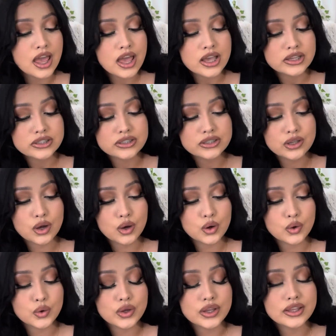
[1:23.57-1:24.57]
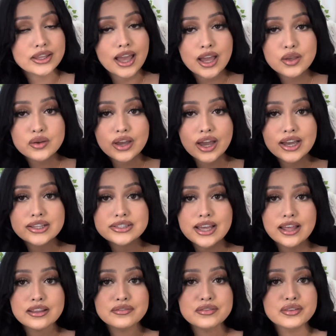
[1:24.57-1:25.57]
So yeah, you guys, I
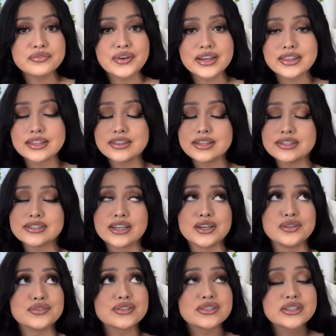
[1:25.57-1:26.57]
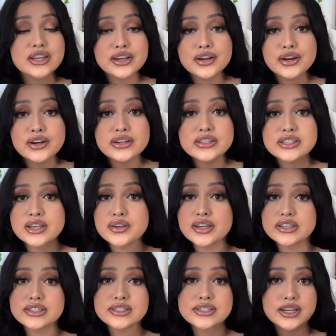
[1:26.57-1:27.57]
love the fact that they send you stickers, that you
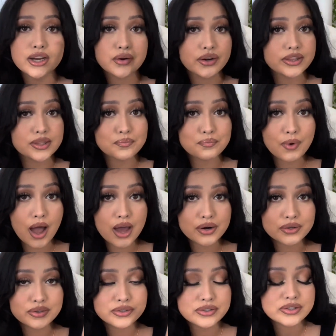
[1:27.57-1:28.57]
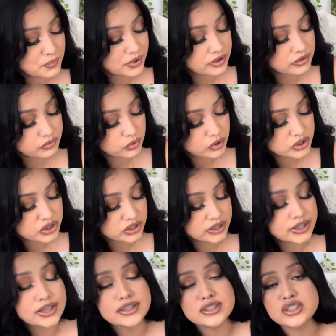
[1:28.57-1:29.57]
get to decorate the bottles, but
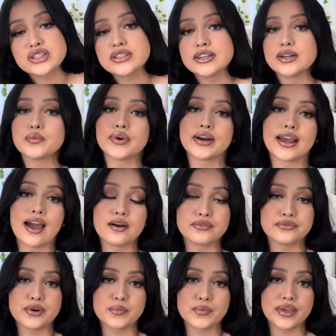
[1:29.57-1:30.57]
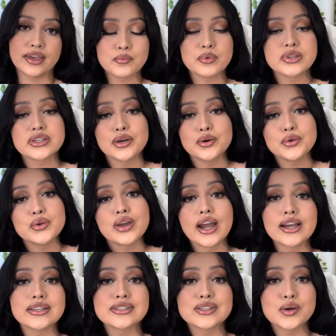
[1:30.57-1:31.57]
unfortunately it just didn't work out for me. I tell you
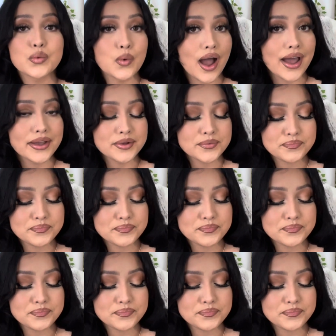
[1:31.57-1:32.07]
guys why.